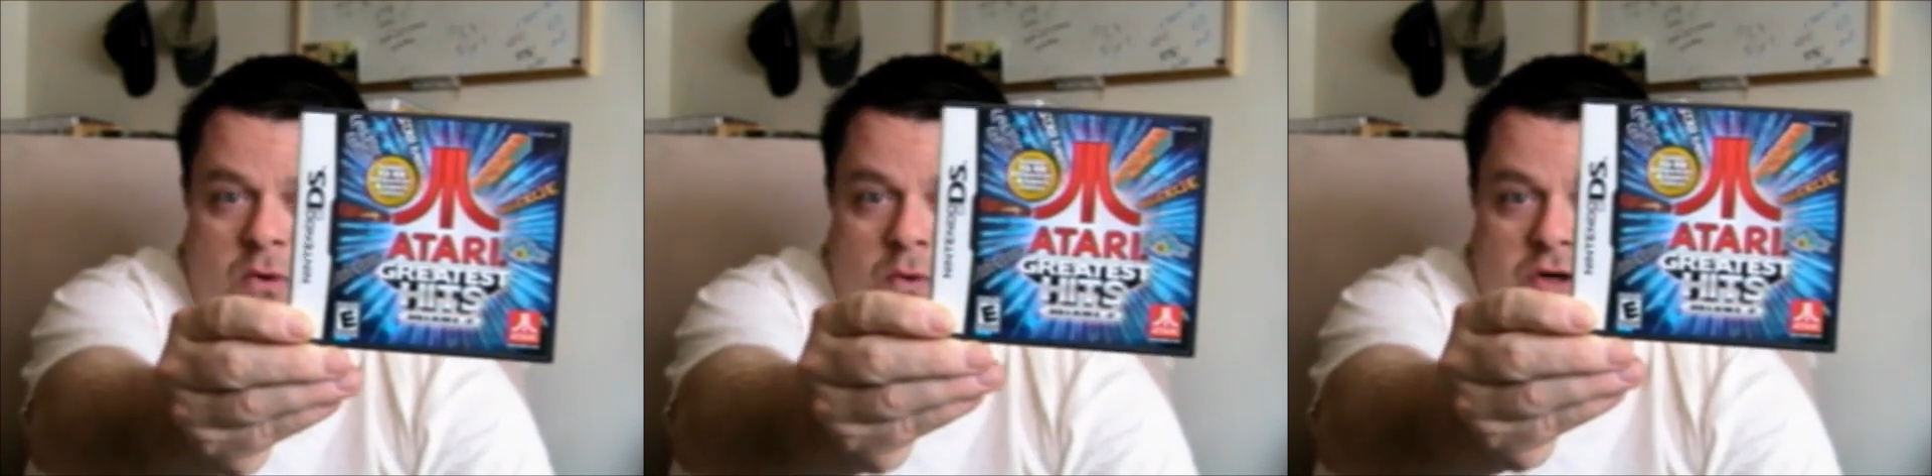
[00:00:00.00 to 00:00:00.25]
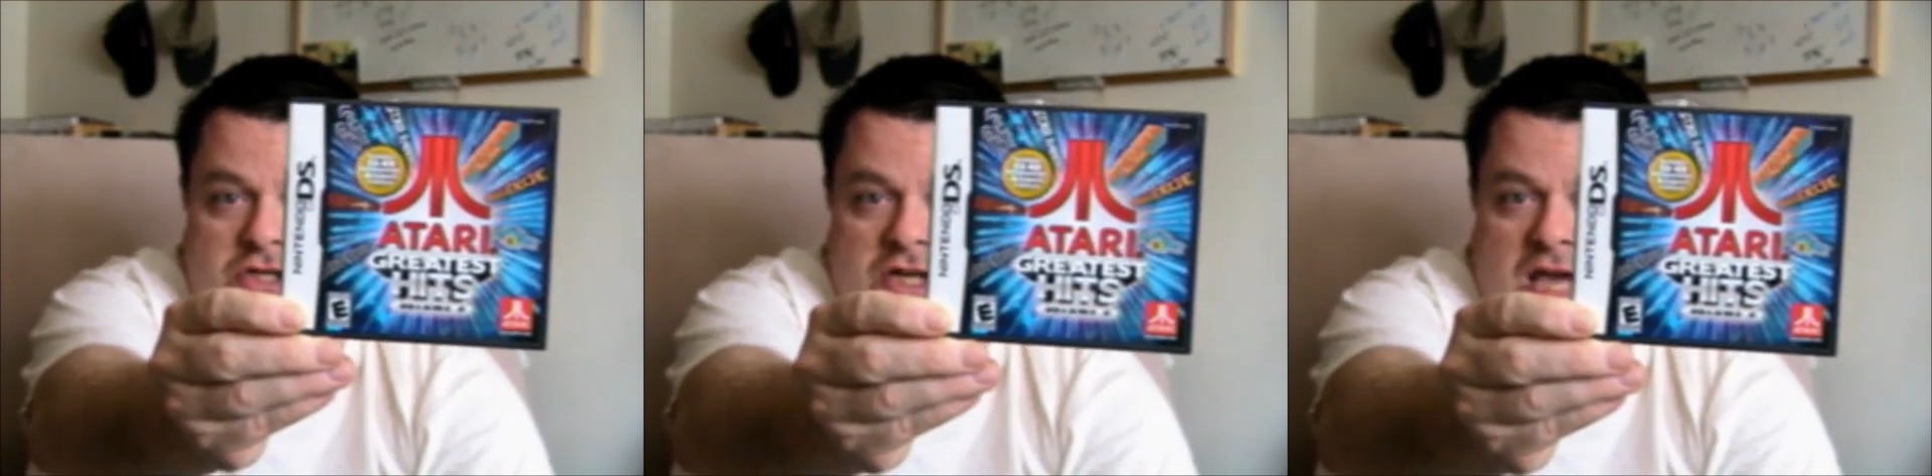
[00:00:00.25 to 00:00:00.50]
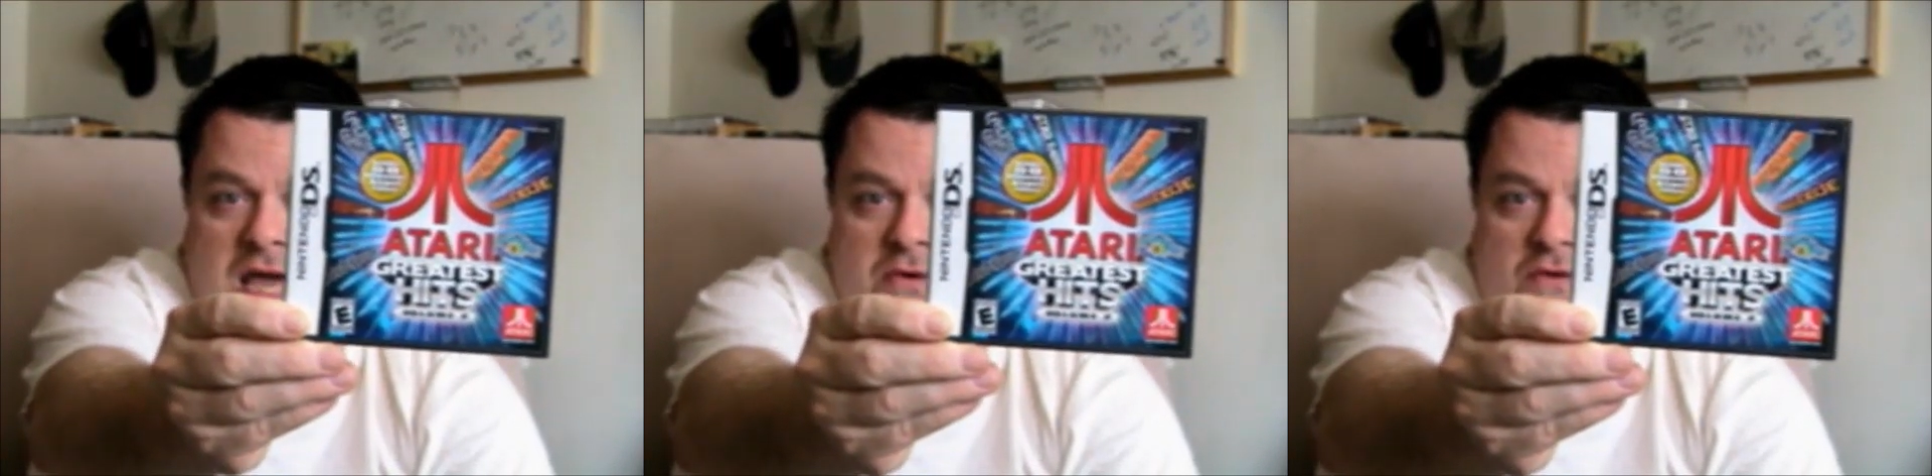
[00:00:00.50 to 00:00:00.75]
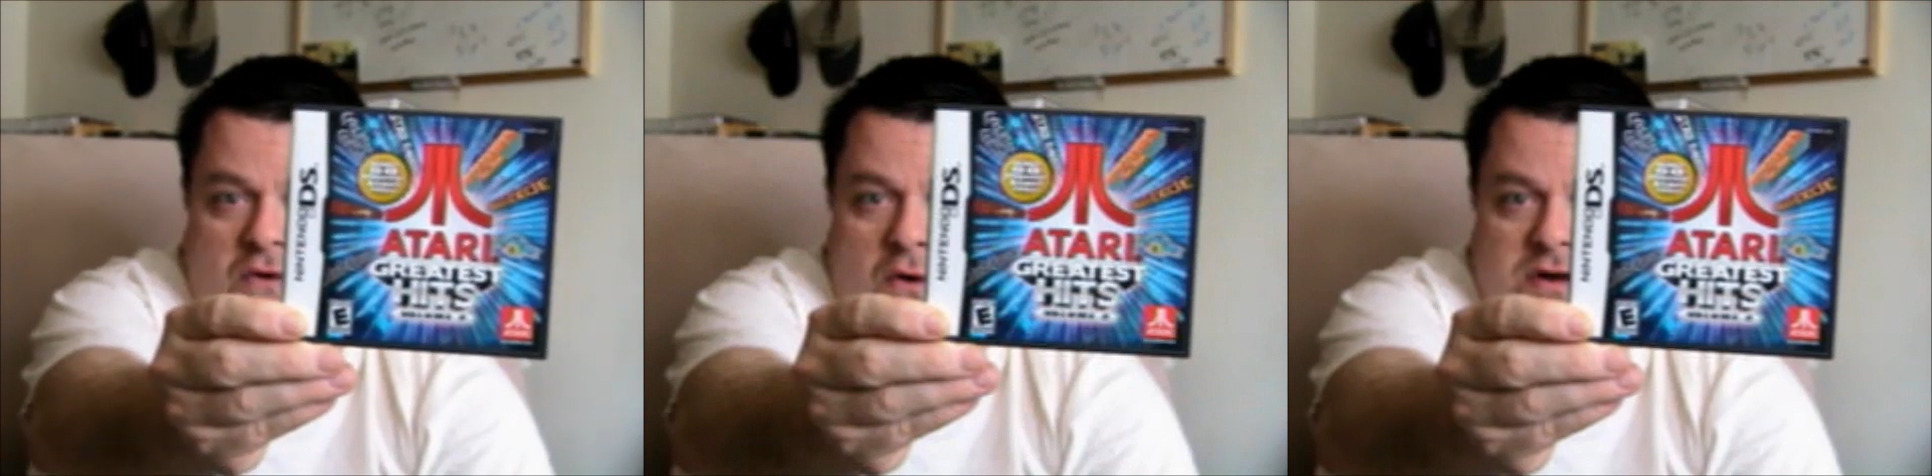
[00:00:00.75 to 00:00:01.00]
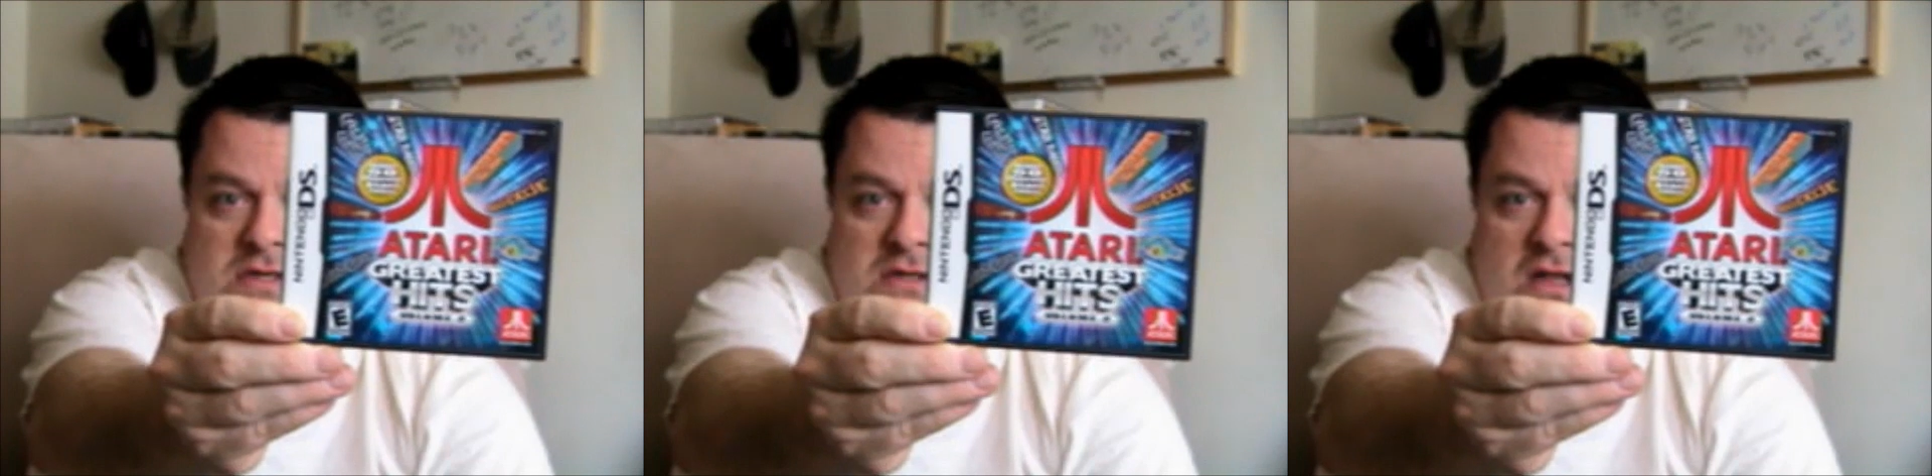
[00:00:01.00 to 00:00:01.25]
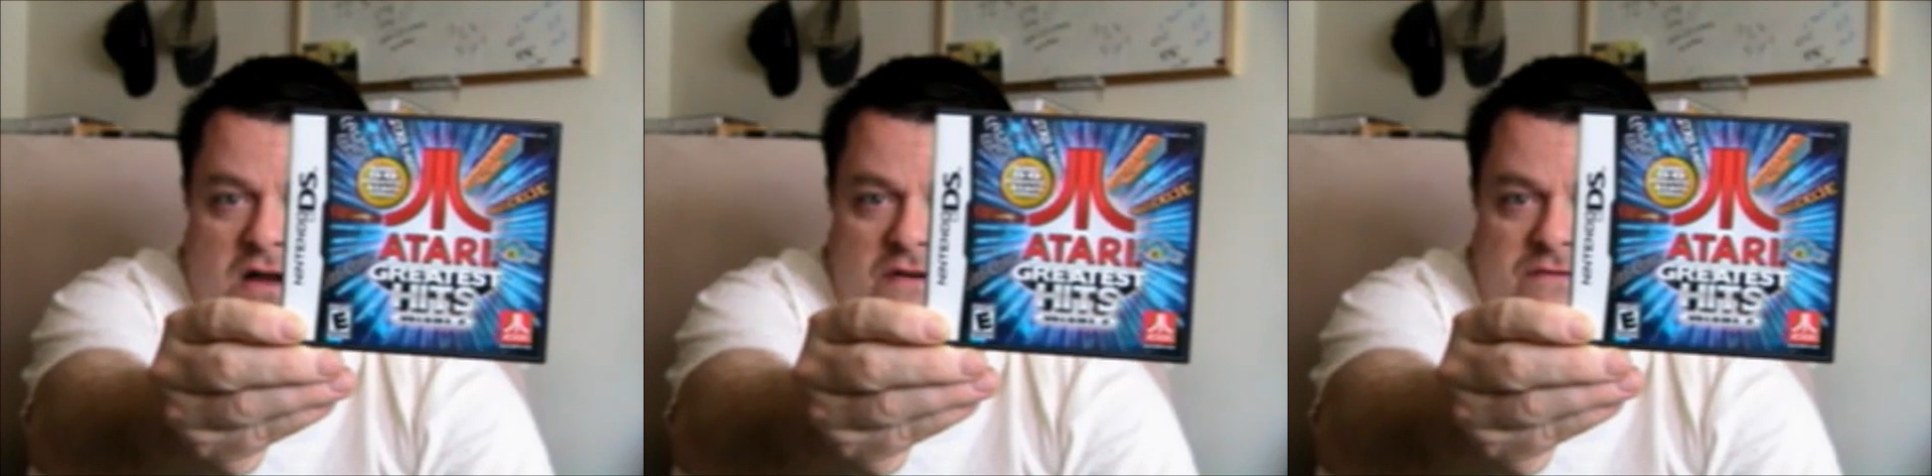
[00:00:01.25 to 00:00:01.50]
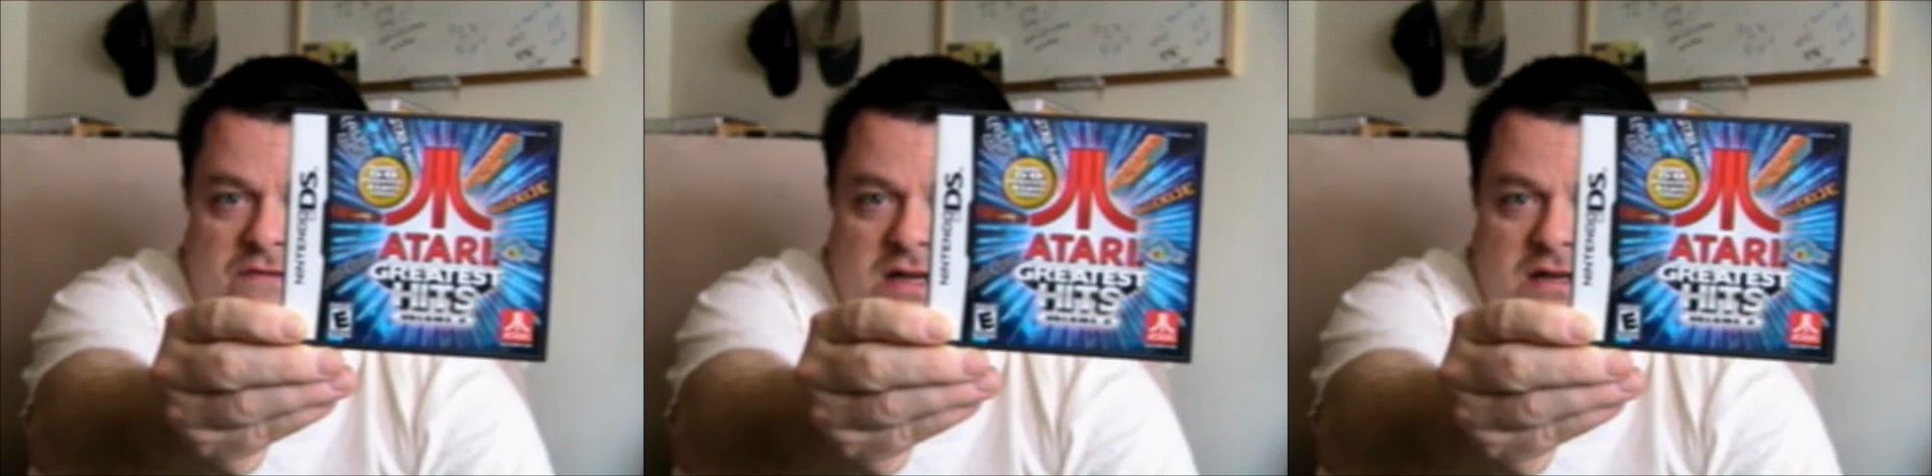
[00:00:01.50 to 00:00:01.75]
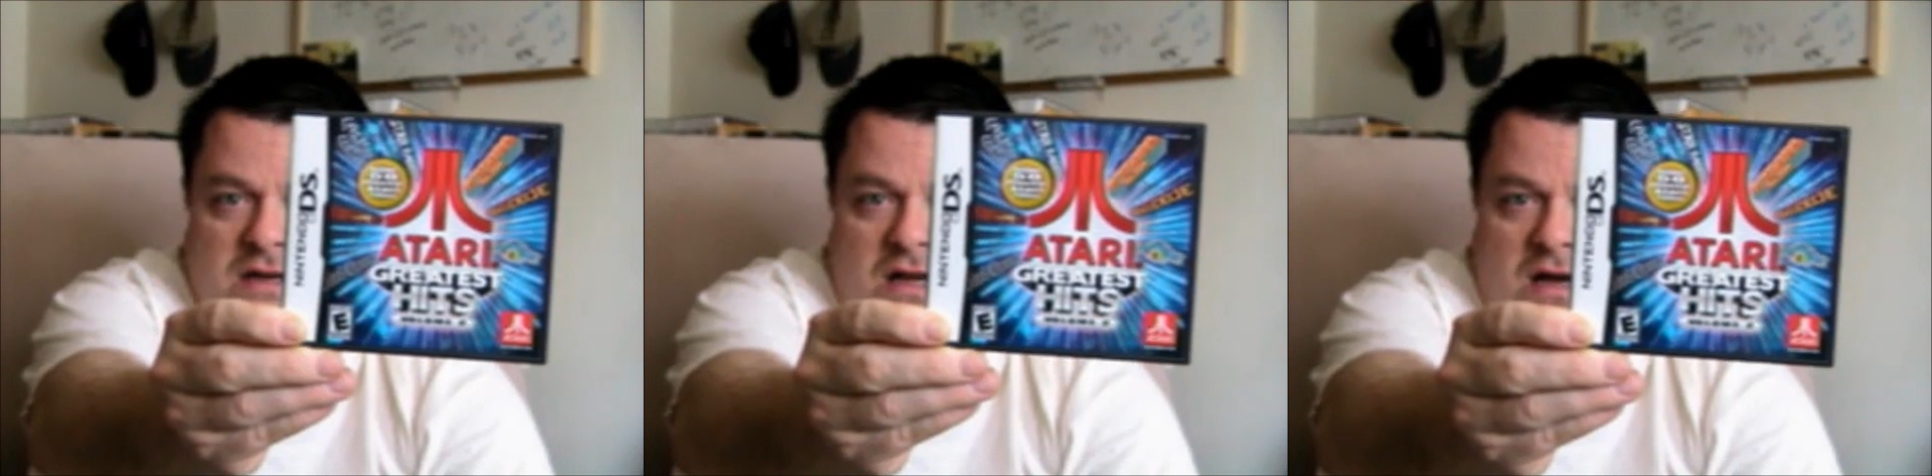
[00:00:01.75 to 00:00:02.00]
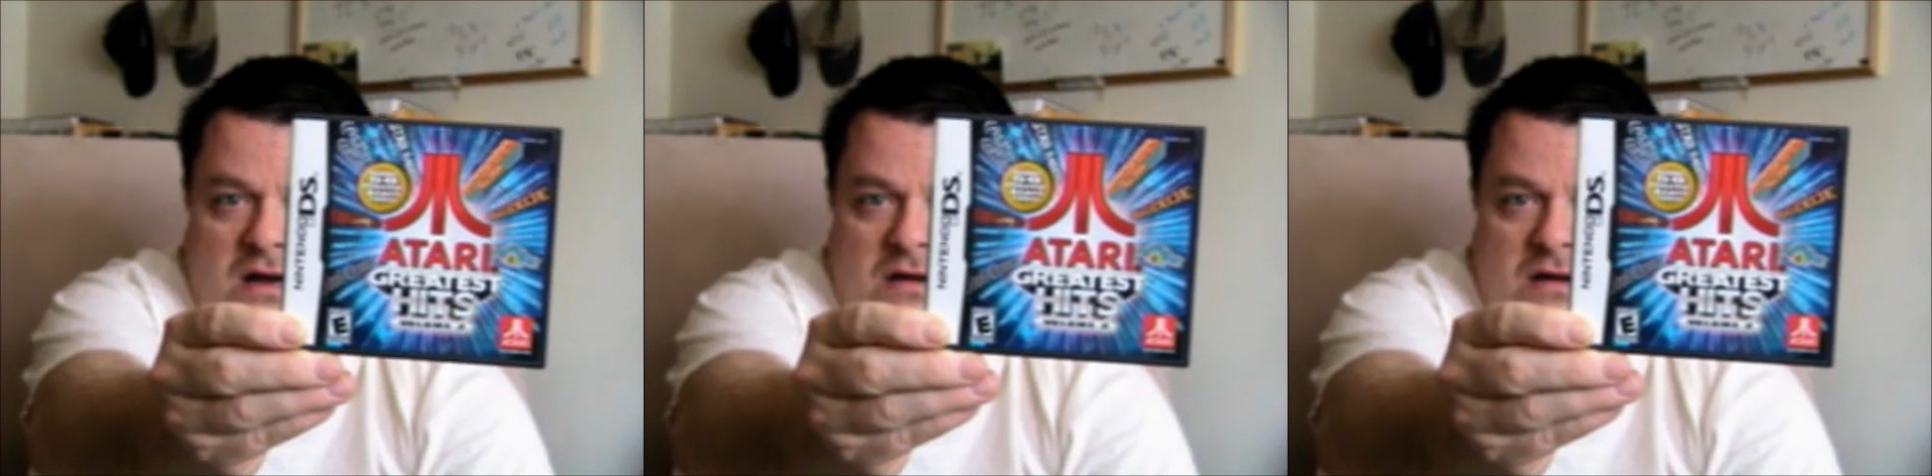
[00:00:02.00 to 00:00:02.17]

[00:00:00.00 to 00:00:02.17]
which is a game I've always loved, and